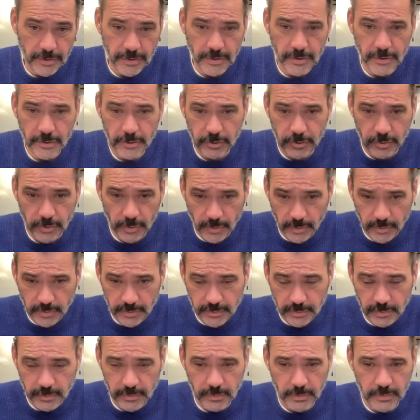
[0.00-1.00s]
uh Short,
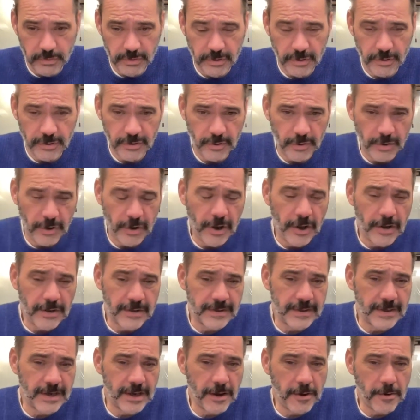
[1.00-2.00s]
who was the, the
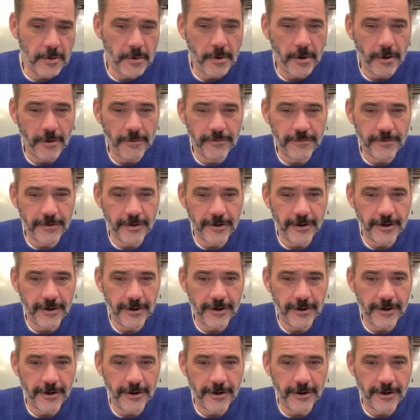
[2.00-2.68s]
CEO of uh,